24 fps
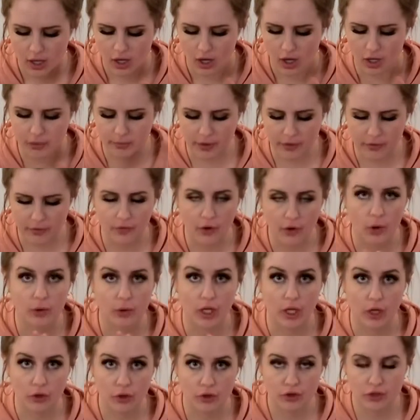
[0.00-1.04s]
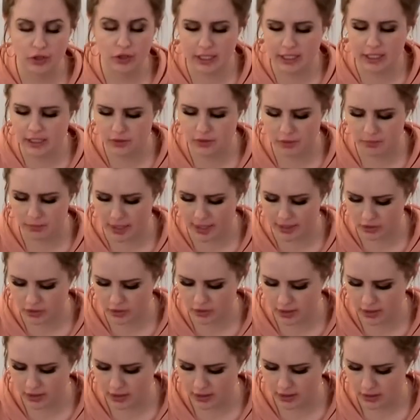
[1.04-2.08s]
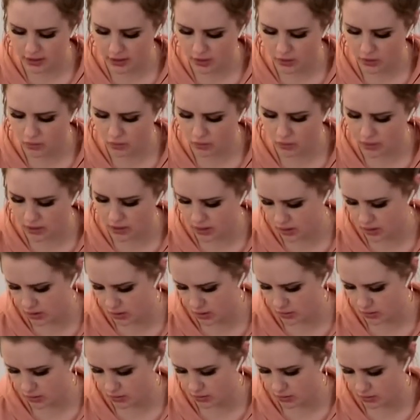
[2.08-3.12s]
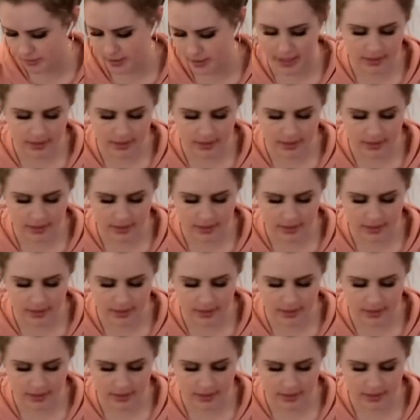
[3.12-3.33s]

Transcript: on my phone and grocery list. So I'm actually going to pass